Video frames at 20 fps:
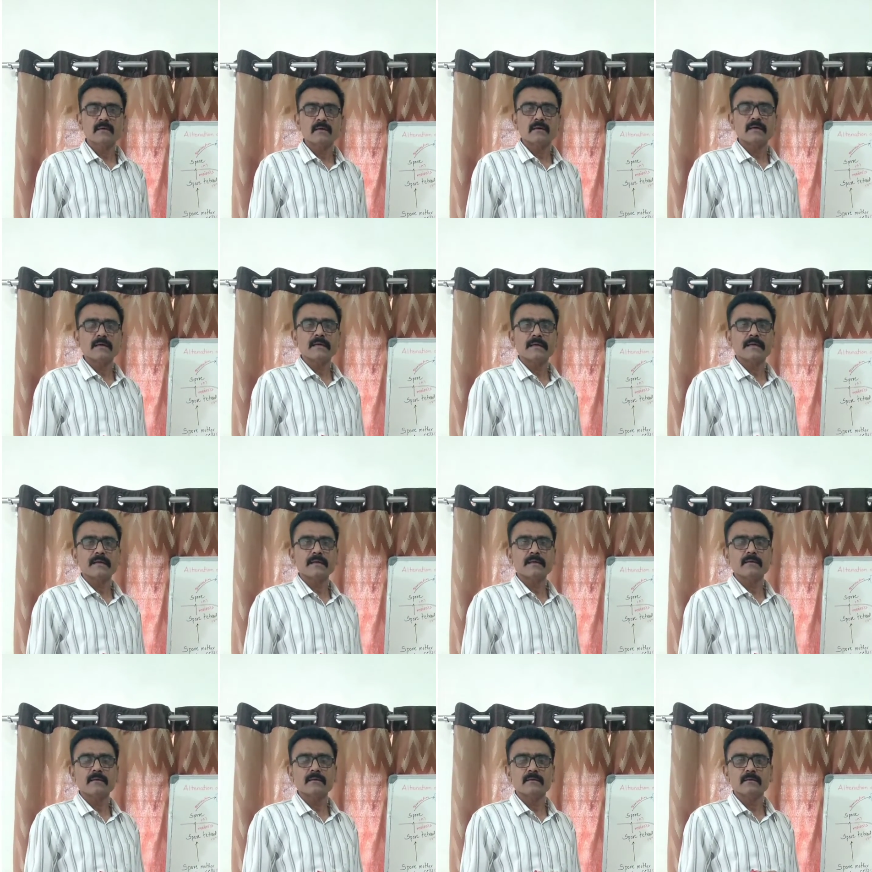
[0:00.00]
I
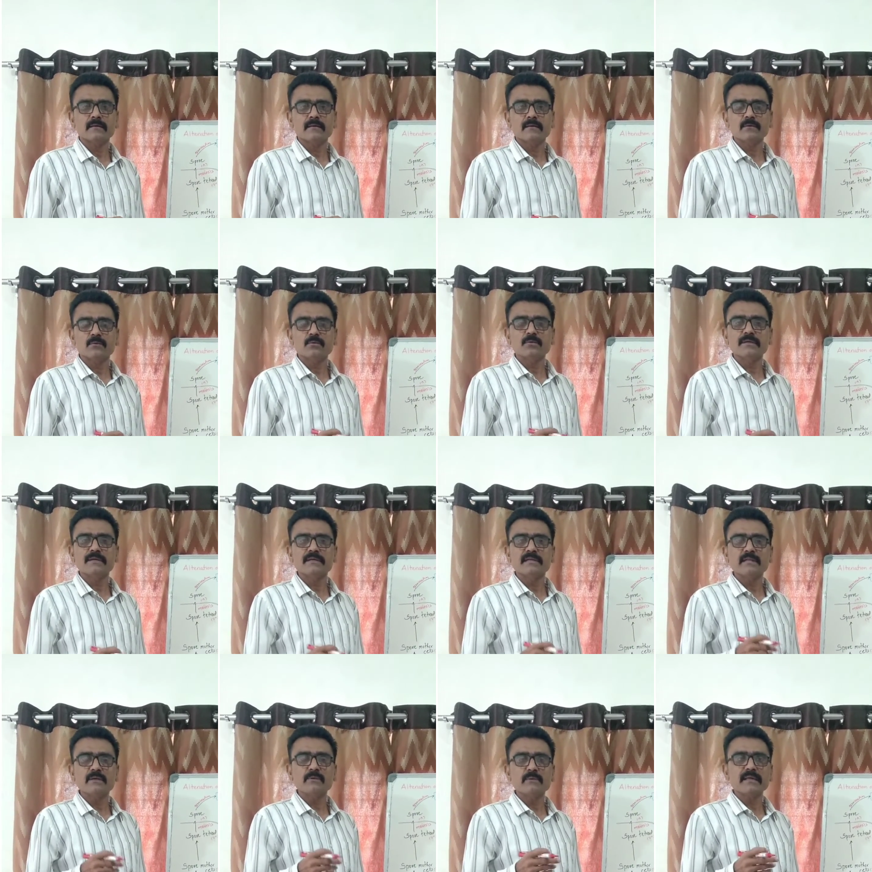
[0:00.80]
today
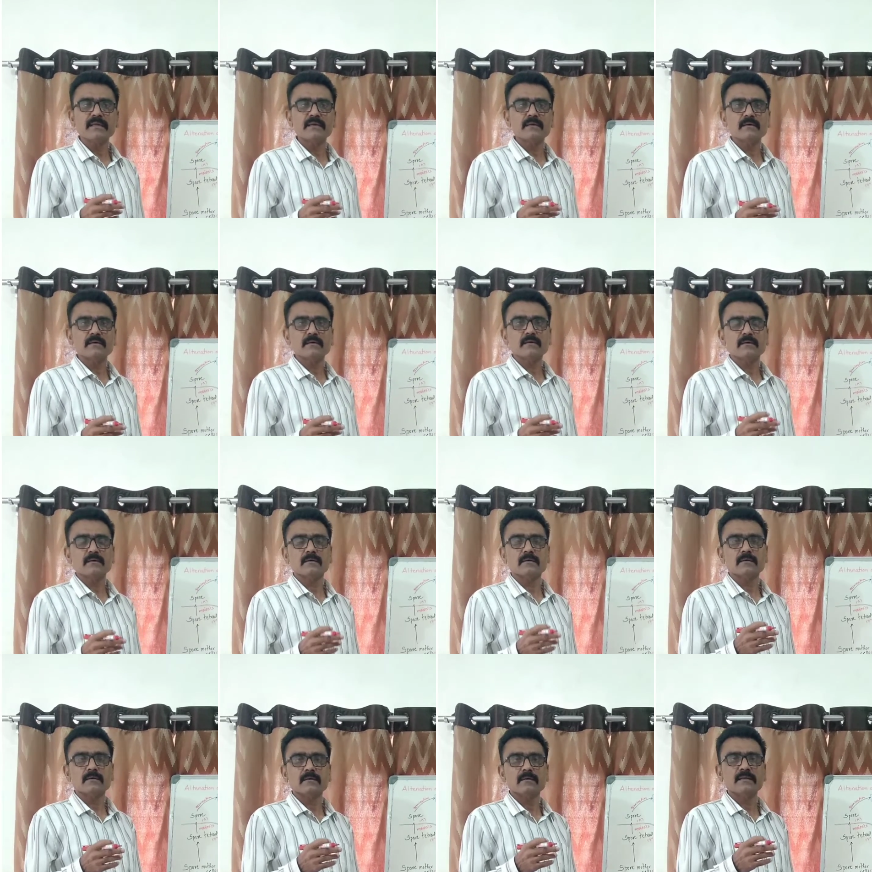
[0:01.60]
delivering a
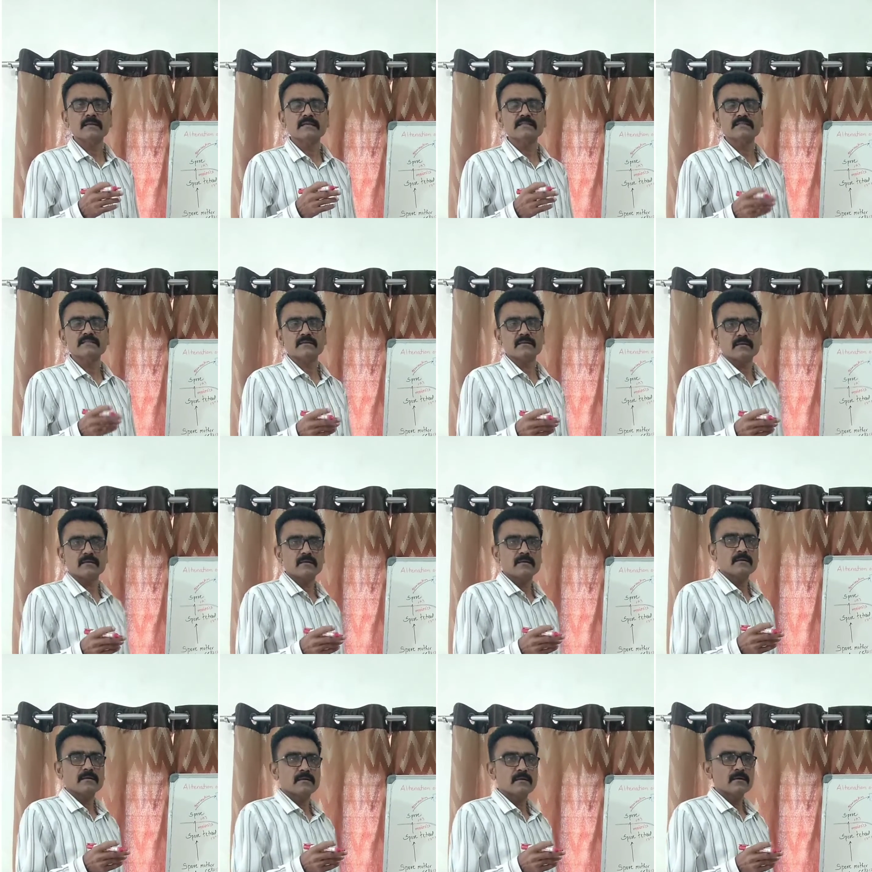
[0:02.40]
lecture
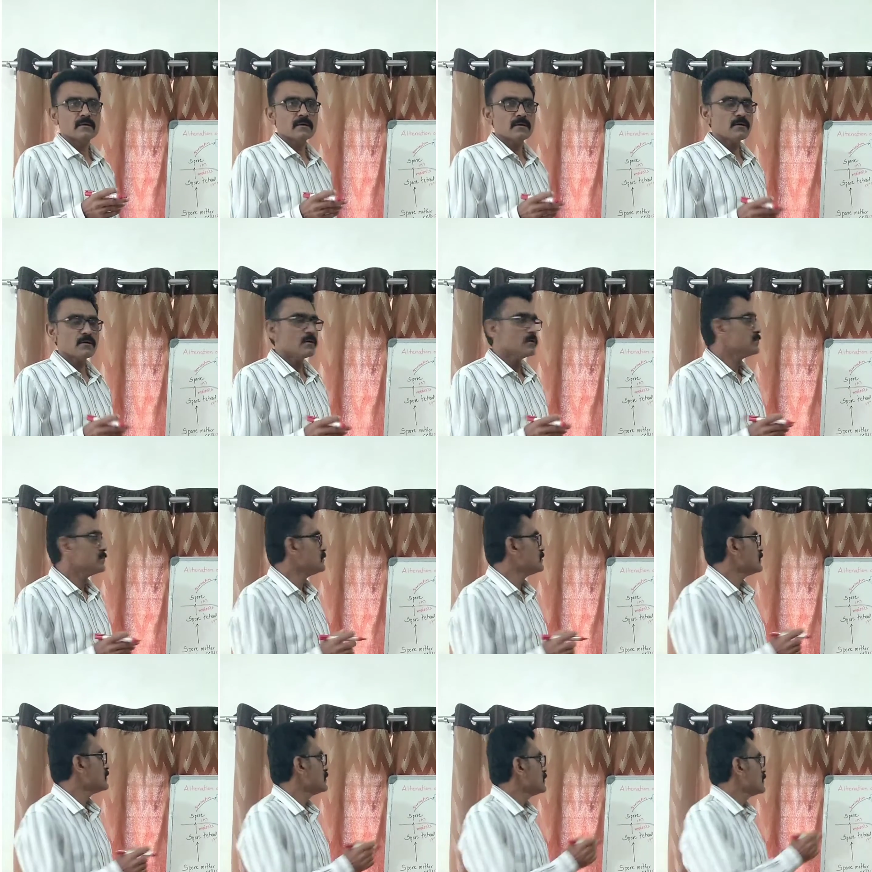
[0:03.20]
on